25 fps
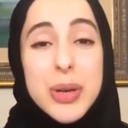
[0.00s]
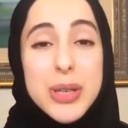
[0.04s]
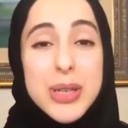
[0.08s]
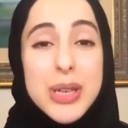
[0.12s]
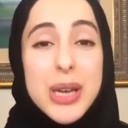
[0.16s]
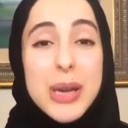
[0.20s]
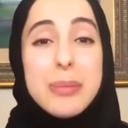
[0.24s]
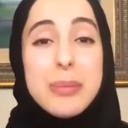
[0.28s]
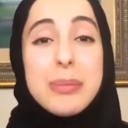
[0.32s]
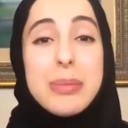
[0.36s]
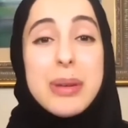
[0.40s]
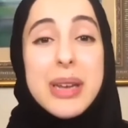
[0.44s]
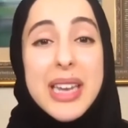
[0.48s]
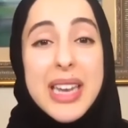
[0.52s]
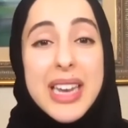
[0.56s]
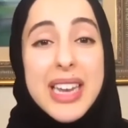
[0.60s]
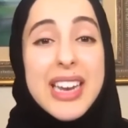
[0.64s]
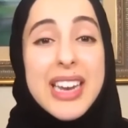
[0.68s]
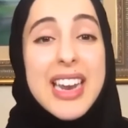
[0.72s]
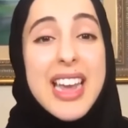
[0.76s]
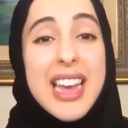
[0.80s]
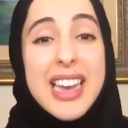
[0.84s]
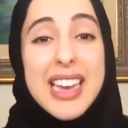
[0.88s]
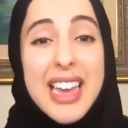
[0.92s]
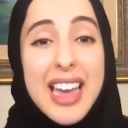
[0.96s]
and begin
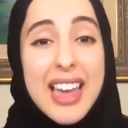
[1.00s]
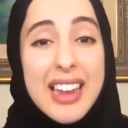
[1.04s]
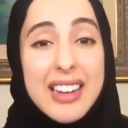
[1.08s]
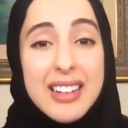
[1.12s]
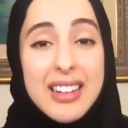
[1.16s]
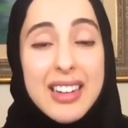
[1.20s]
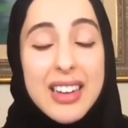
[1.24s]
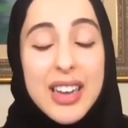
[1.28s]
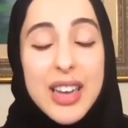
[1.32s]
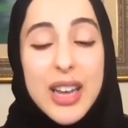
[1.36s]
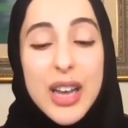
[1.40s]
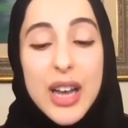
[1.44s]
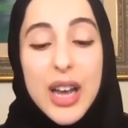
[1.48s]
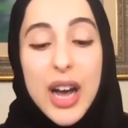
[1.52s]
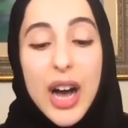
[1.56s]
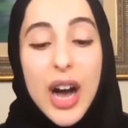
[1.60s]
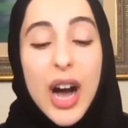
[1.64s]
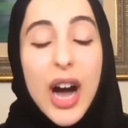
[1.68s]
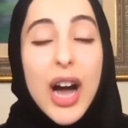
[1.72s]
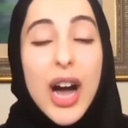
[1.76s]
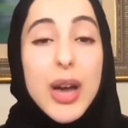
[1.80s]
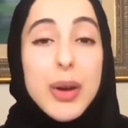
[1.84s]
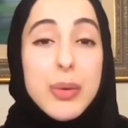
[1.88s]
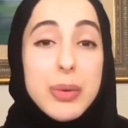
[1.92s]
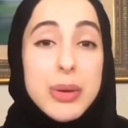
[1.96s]
again.
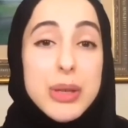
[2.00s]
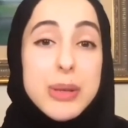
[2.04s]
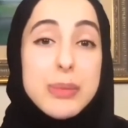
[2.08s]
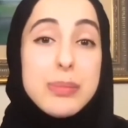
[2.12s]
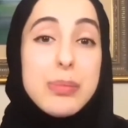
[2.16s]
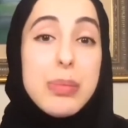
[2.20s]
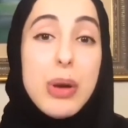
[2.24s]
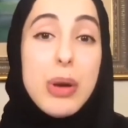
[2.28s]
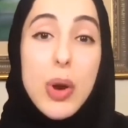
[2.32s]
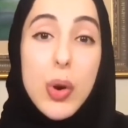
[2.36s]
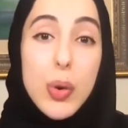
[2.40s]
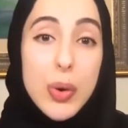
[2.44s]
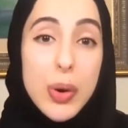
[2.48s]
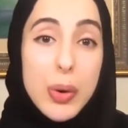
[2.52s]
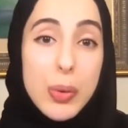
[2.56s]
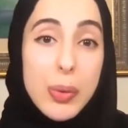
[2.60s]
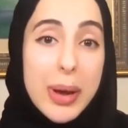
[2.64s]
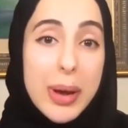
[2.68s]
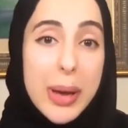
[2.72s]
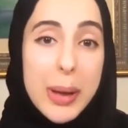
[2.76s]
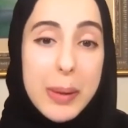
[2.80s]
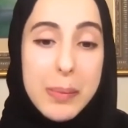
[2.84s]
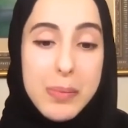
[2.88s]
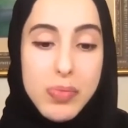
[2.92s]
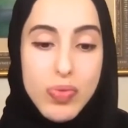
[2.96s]
I was blown
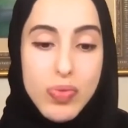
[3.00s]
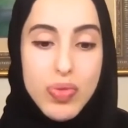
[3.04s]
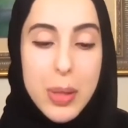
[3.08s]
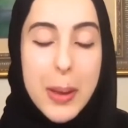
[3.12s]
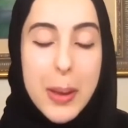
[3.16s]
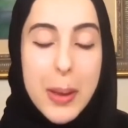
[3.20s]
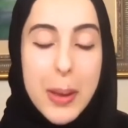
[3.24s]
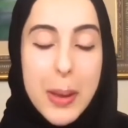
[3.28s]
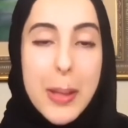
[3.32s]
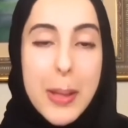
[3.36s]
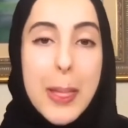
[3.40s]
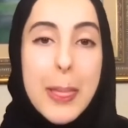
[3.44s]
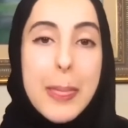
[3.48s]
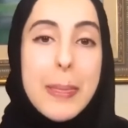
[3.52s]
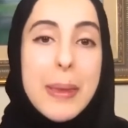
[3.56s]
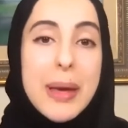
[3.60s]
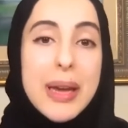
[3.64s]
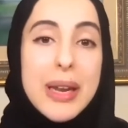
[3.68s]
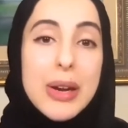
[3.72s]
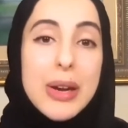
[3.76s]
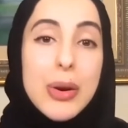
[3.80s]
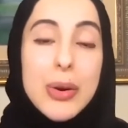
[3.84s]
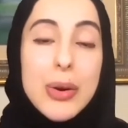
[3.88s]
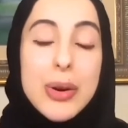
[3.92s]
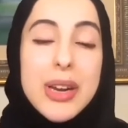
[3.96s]
away
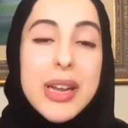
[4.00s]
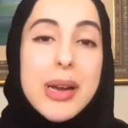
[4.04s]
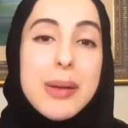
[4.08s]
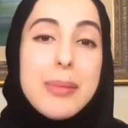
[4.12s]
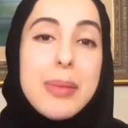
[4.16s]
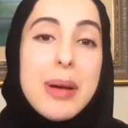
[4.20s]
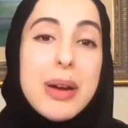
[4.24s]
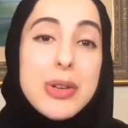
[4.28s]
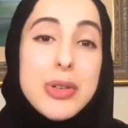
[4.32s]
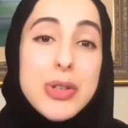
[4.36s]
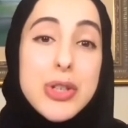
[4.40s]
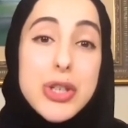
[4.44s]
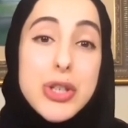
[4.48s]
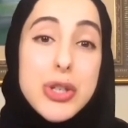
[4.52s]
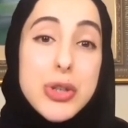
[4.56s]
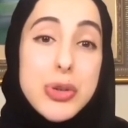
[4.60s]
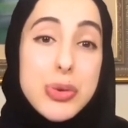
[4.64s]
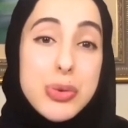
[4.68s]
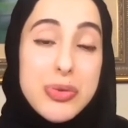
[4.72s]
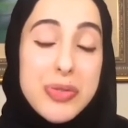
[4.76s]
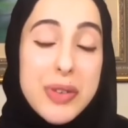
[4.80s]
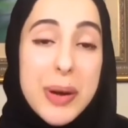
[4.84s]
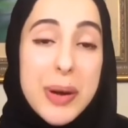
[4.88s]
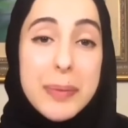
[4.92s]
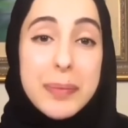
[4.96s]
in learning about
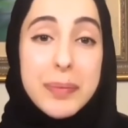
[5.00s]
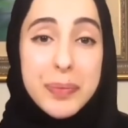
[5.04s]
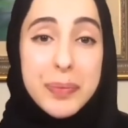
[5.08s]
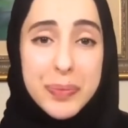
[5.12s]
Teshuvah.